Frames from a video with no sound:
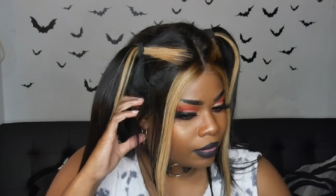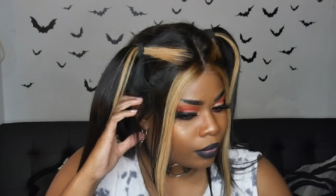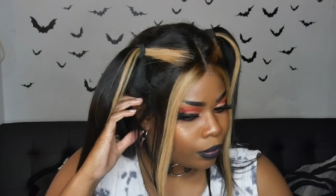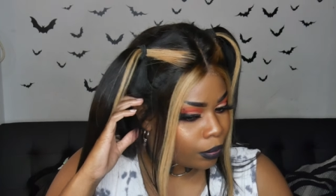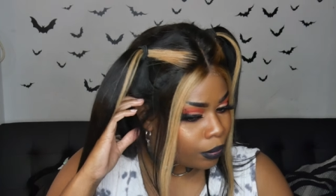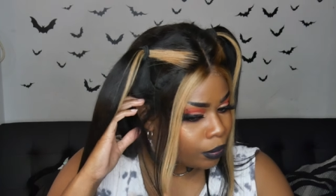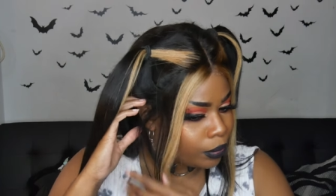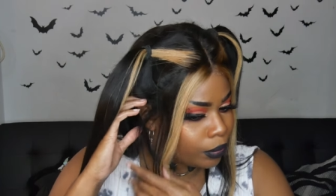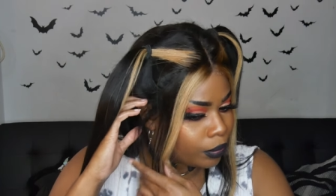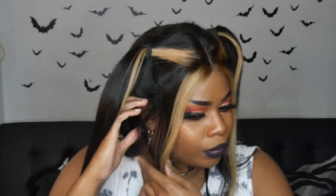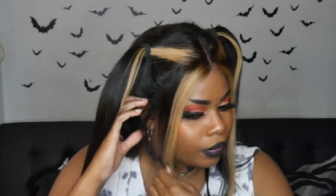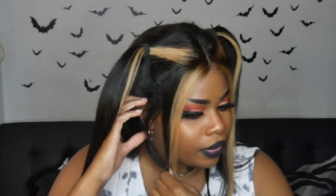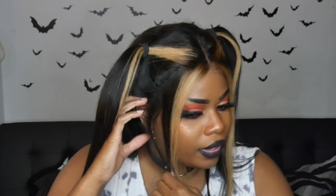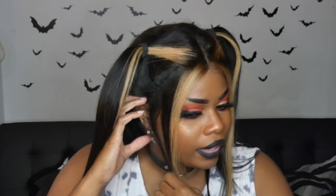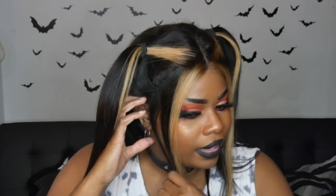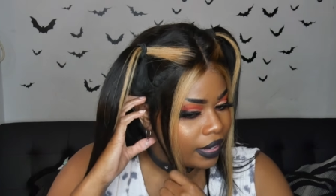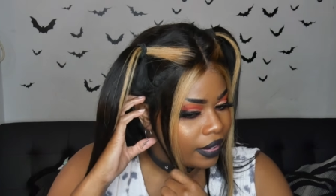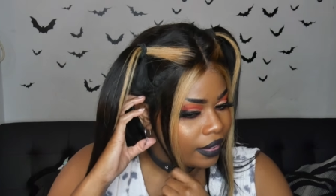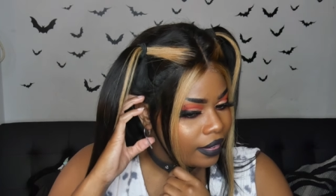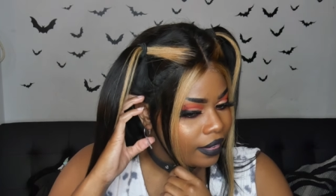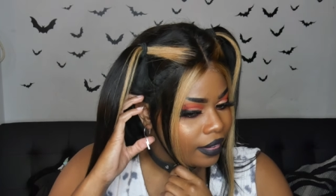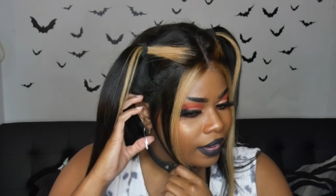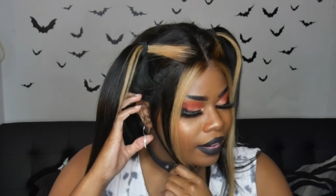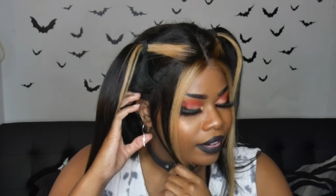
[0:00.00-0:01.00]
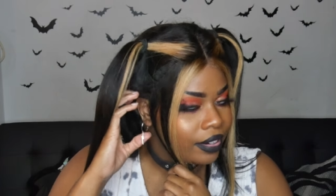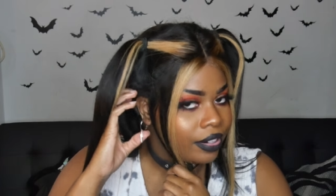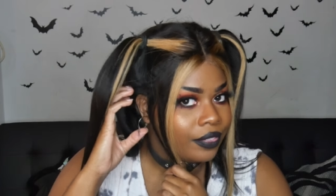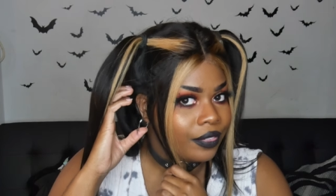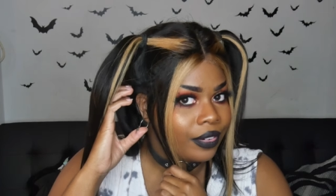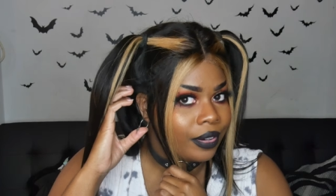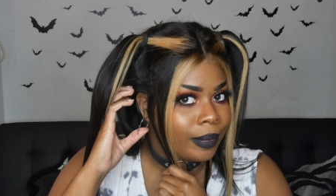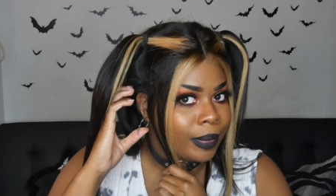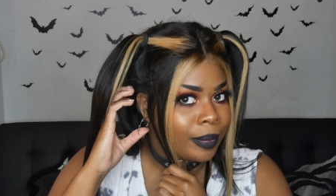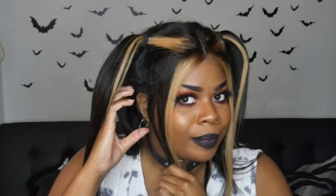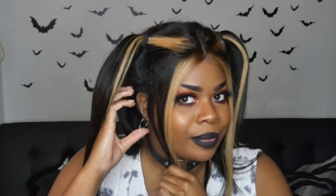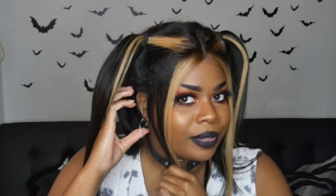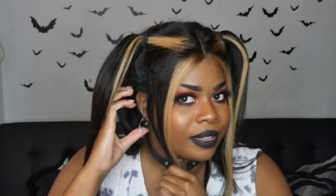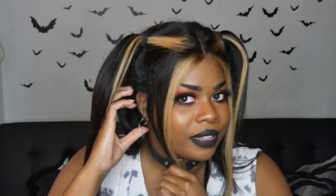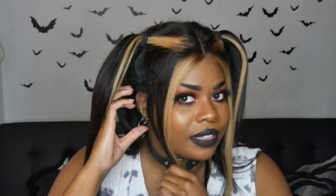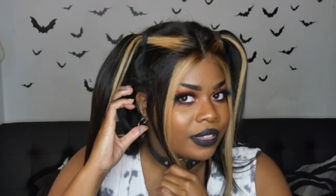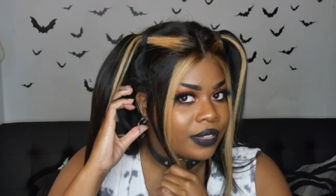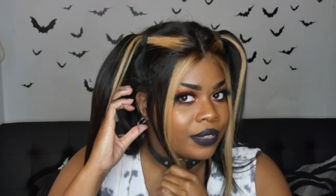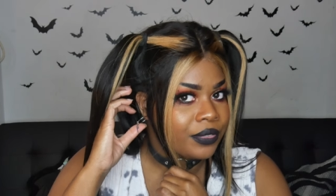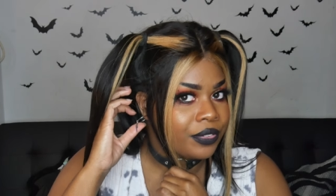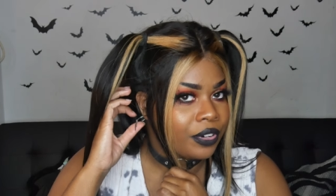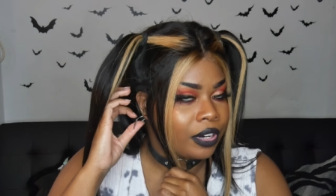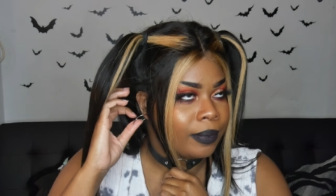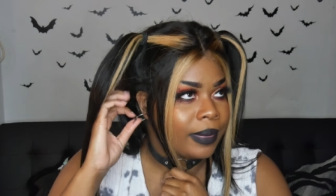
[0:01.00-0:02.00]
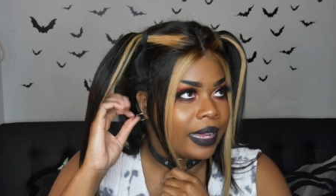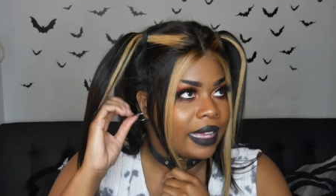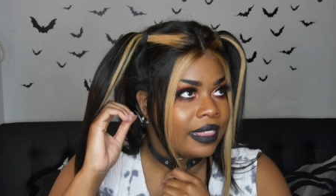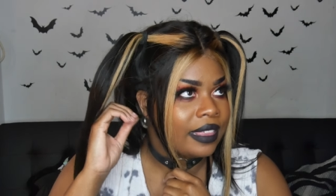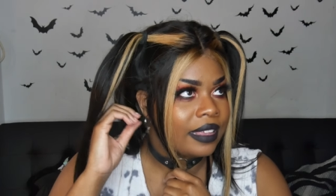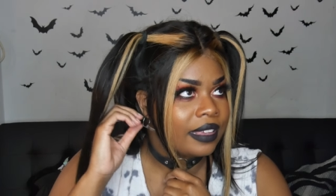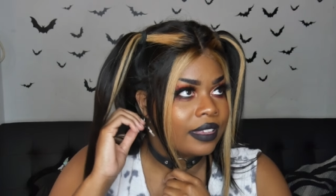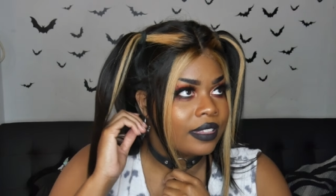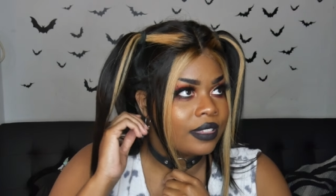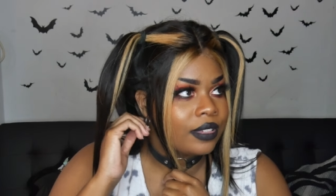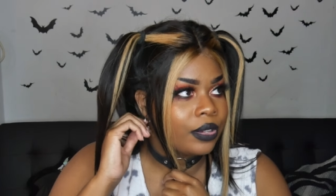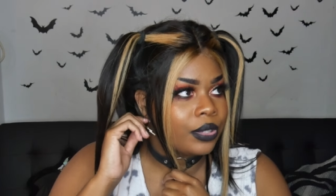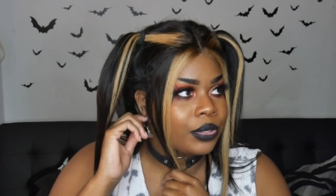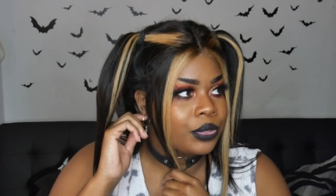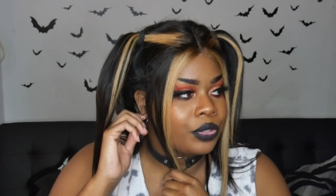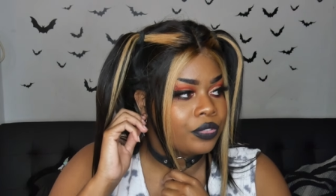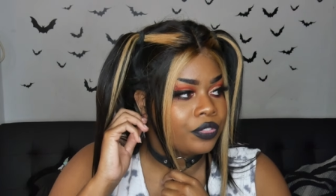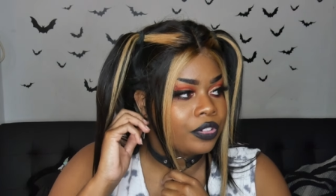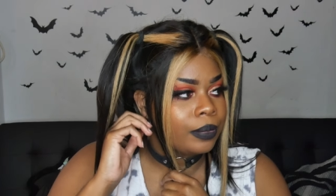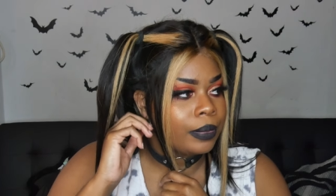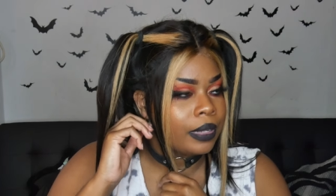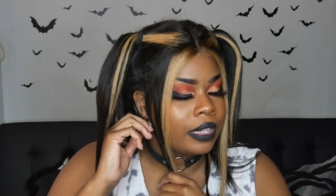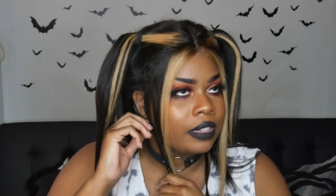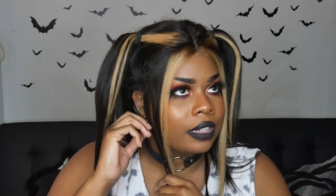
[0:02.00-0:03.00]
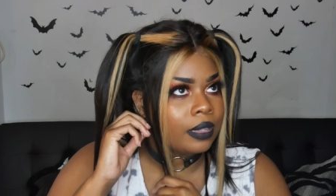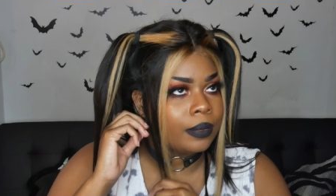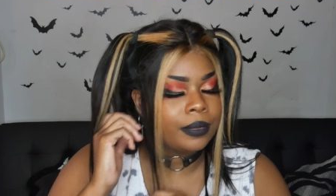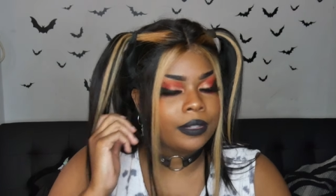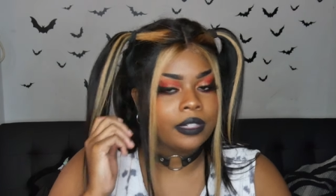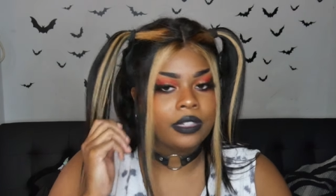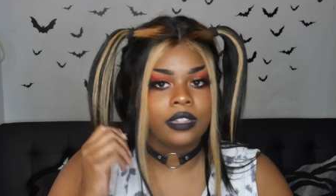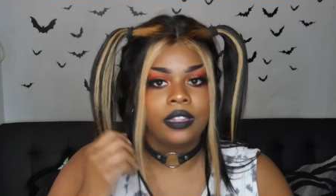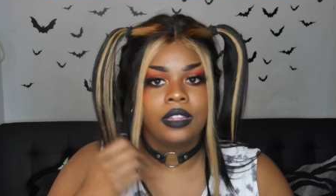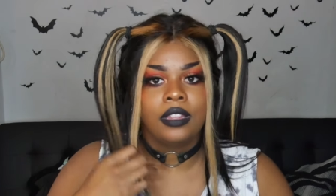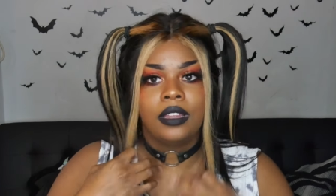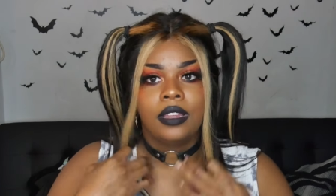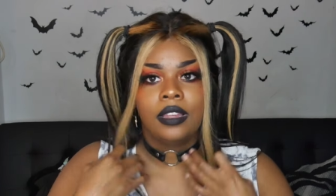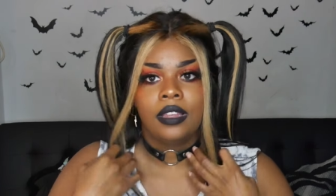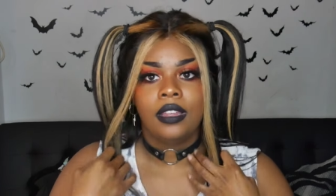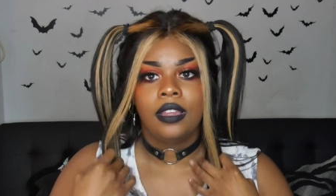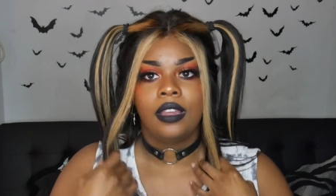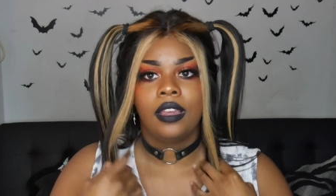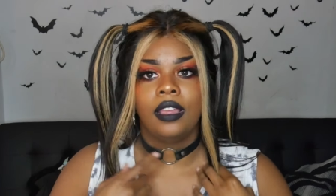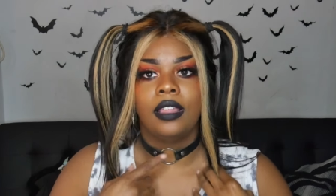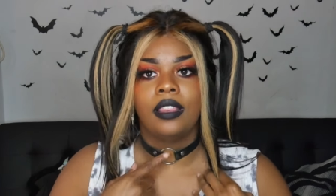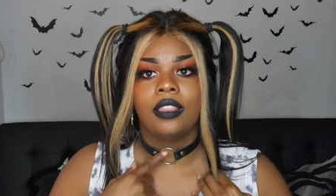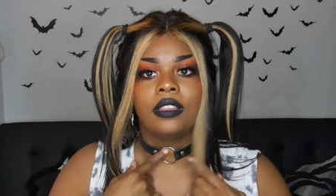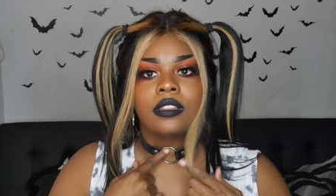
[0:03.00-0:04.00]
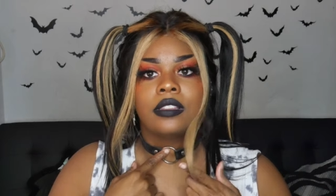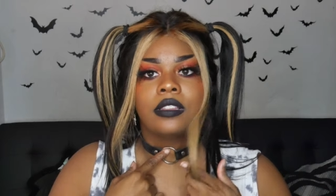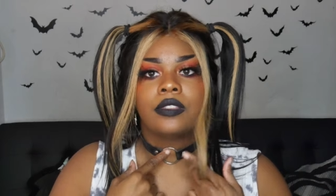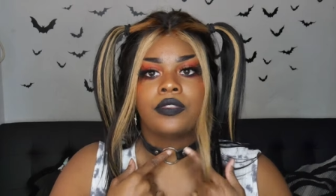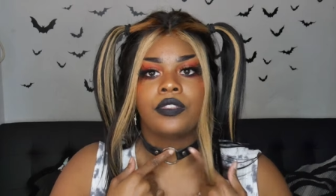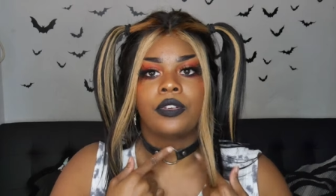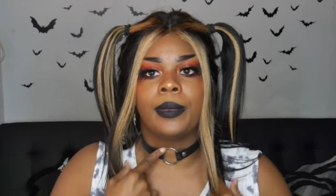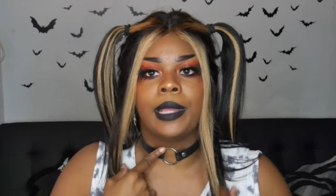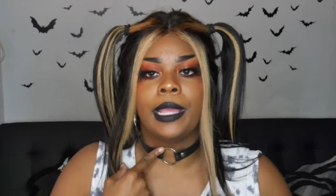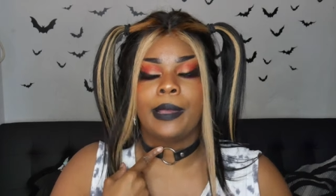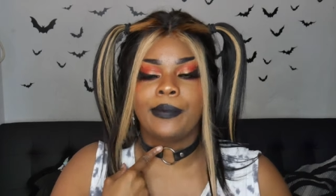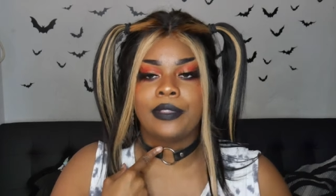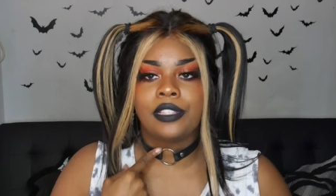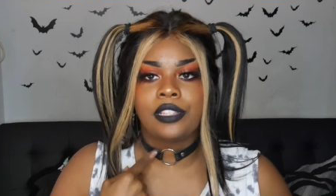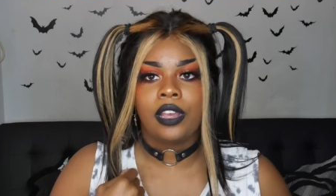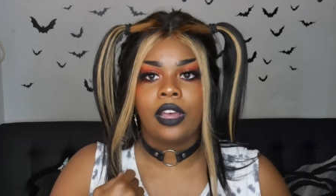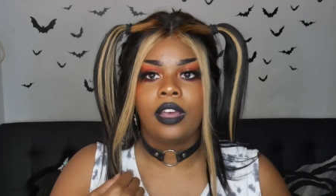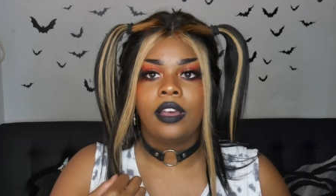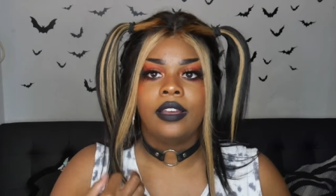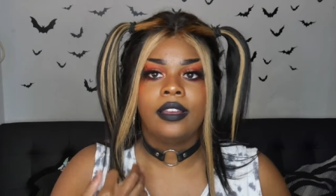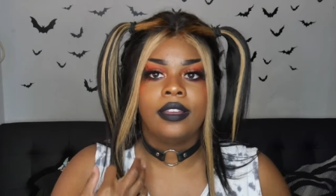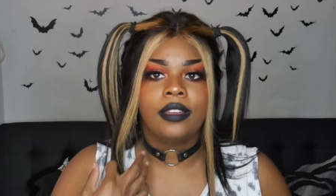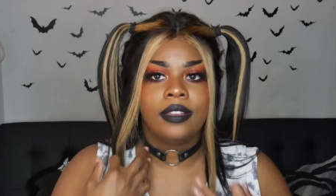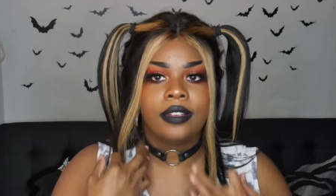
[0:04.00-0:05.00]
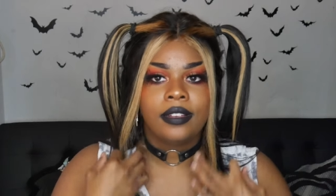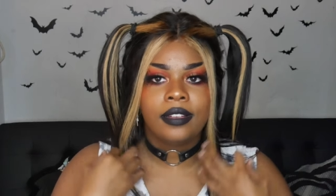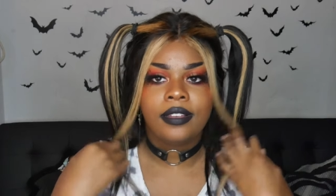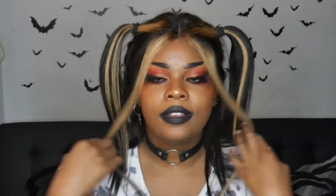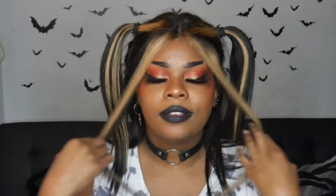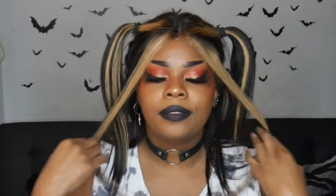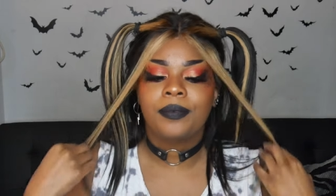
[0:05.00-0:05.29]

ooh I don't even remember where this is from. I think it's also from Hot Topic. This is from Amazon.